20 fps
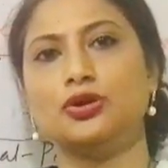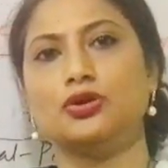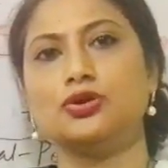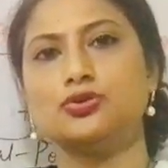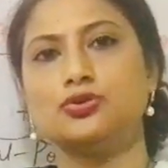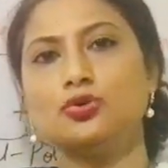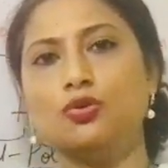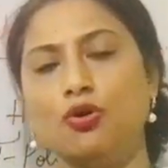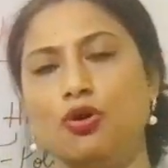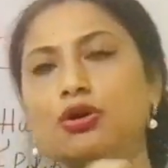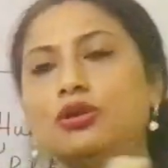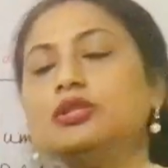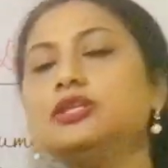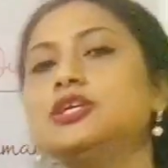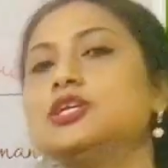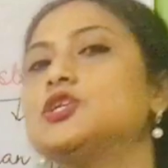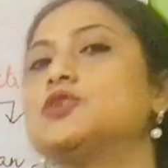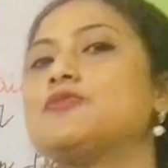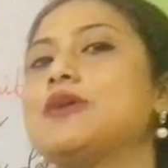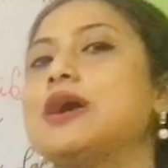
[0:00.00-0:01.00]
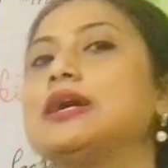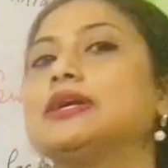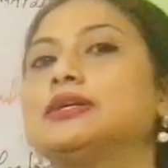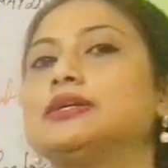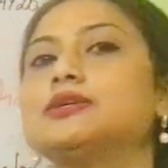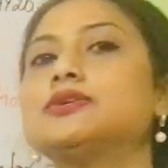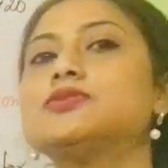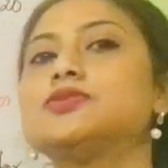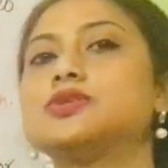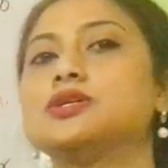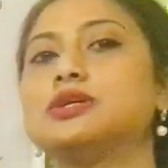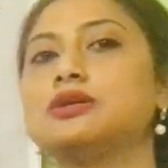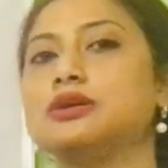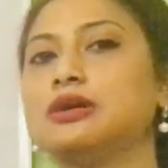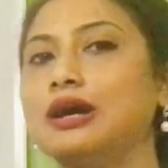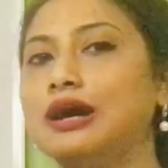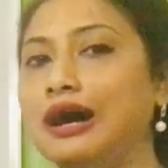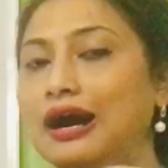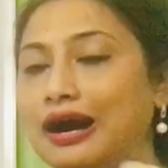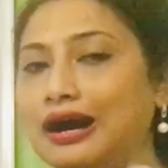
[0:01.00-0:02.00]
So all these factors
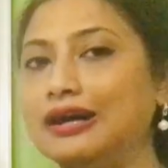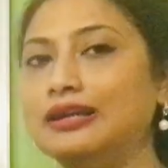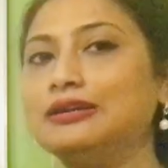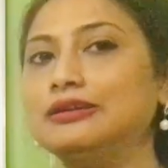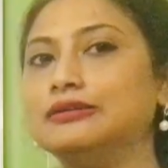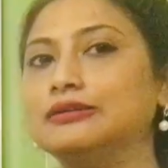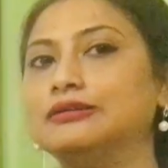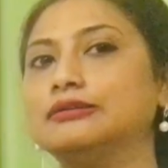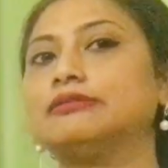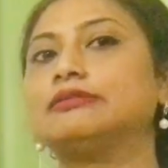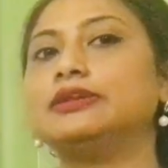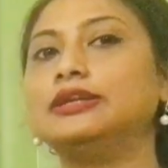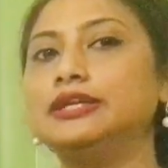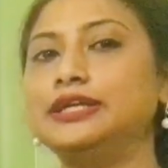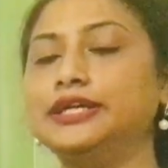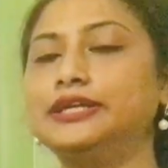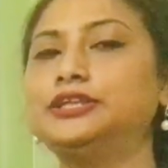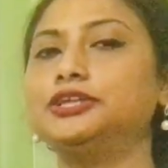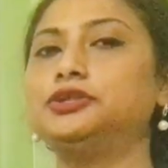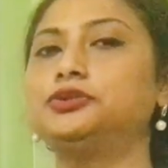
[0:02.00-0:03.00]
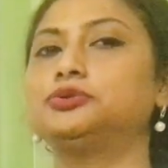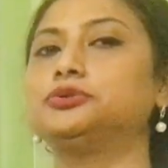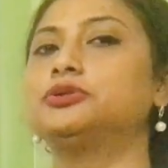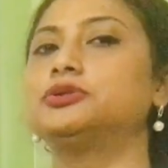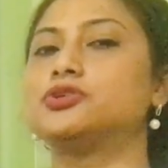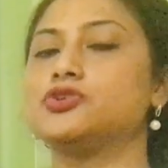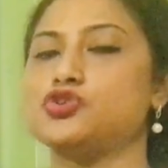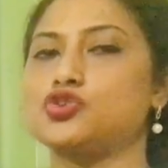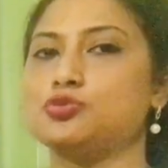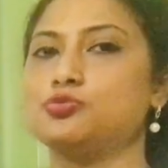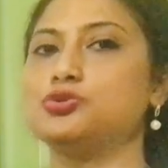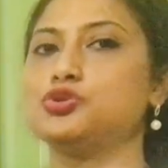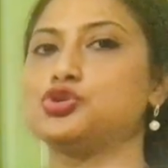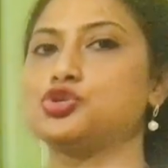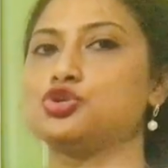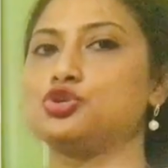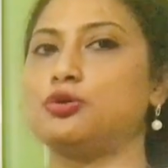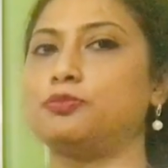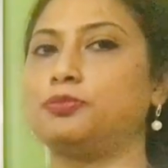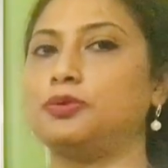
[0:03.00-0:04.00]
are related to the
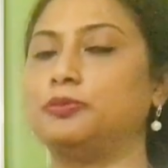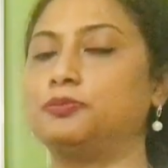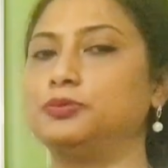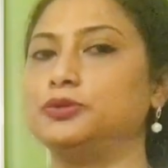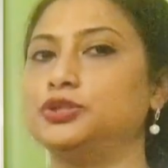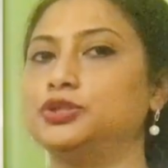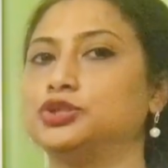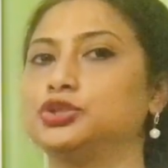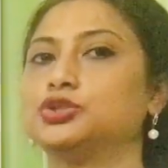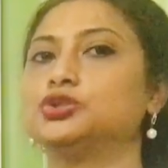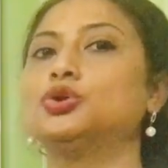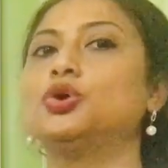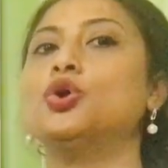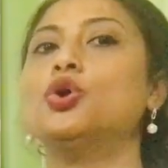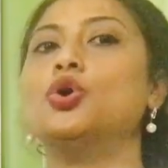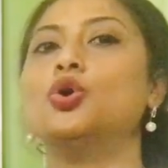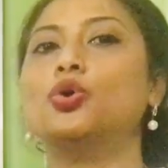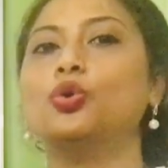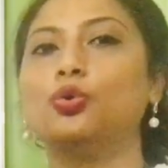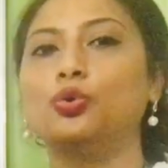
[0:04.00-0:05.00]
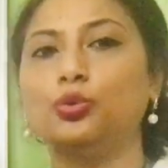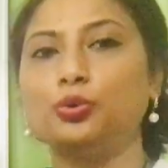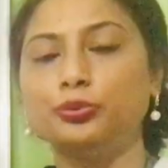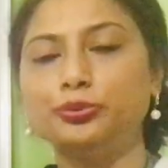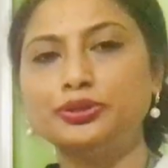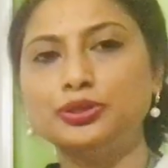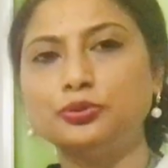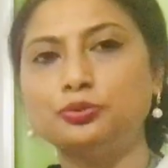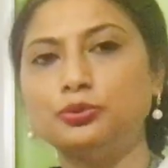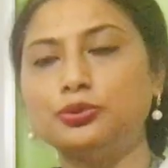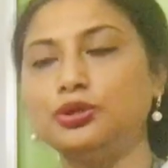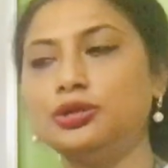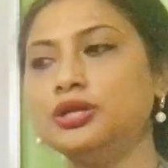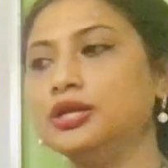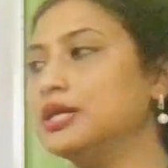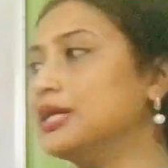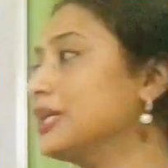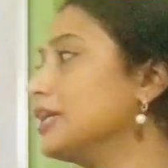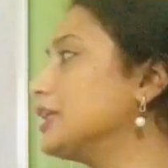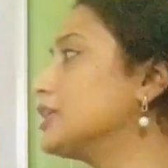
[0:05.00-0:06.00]
distribution of population over the world.
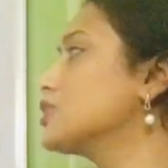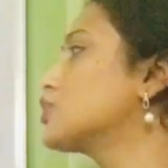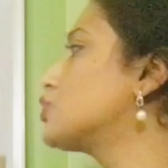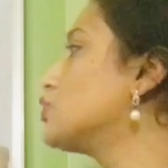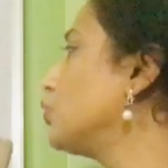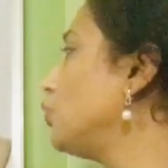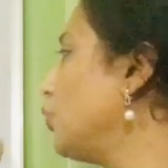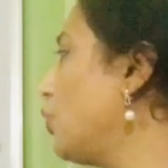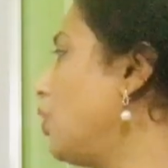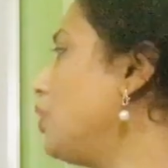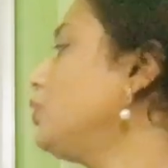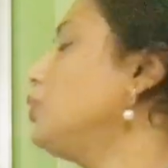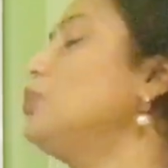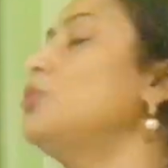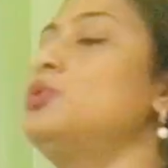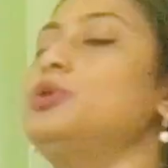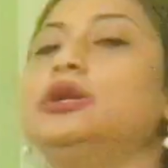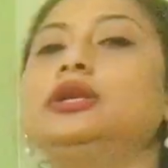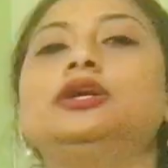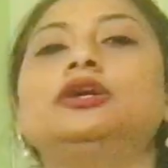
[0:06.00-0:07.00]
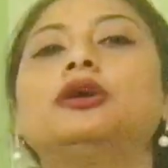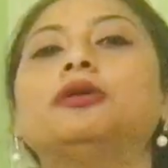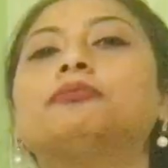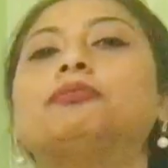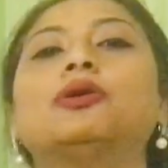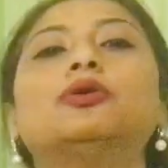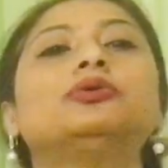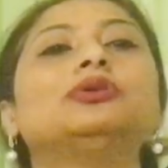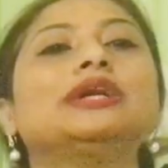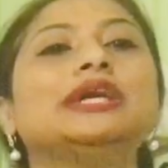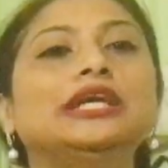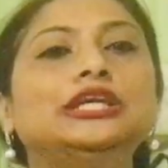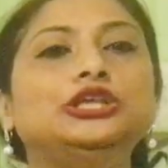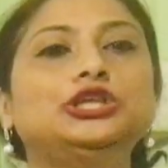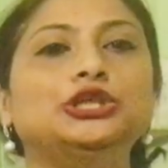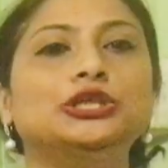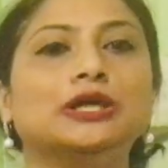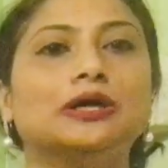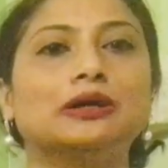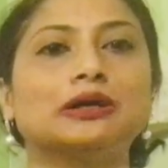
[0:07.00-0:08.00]
It is not only about
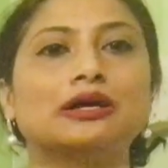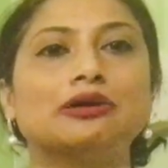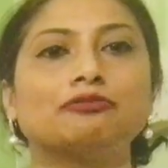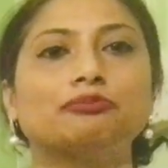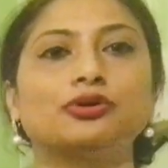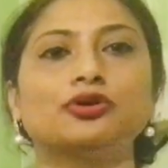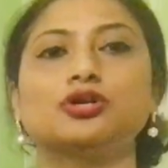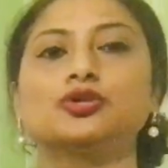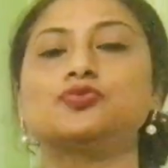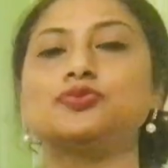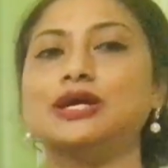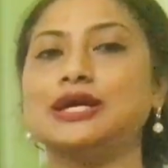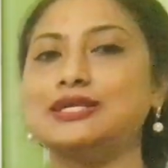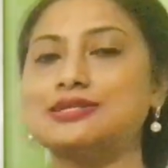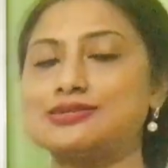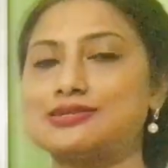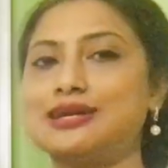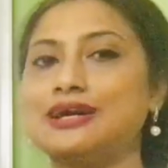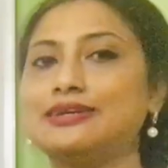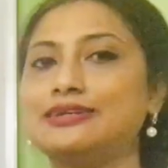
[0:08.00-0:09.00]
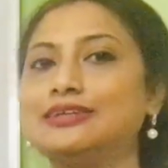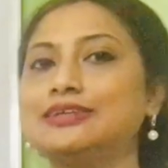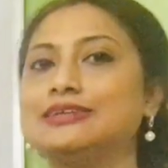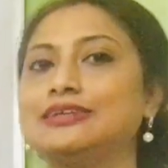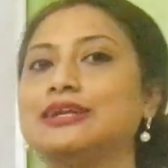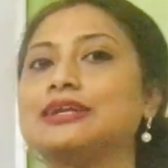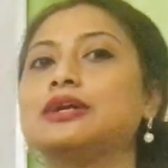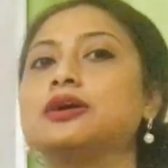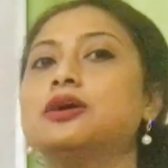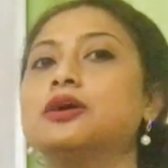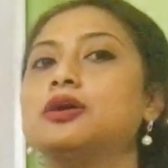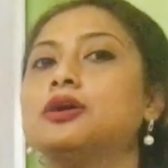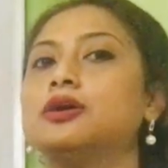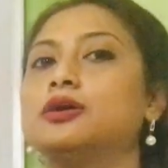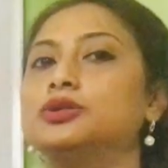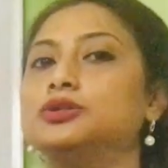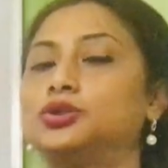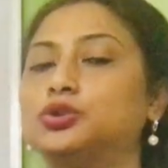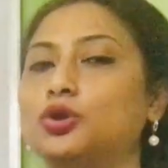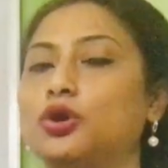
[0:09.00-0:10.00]
Asia, because we had started that
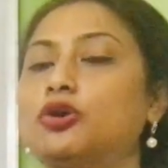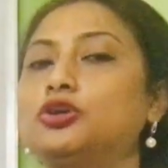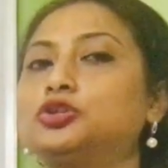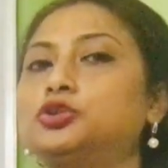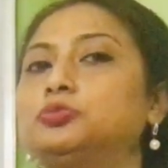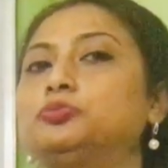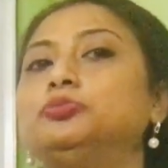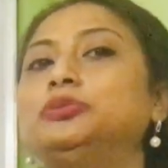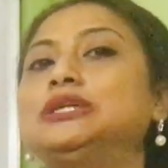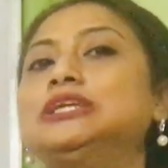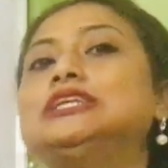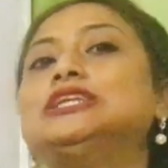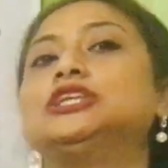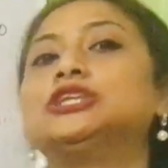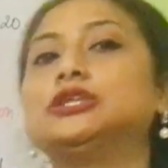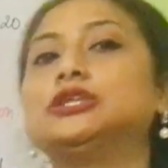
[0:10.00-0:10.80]
George B.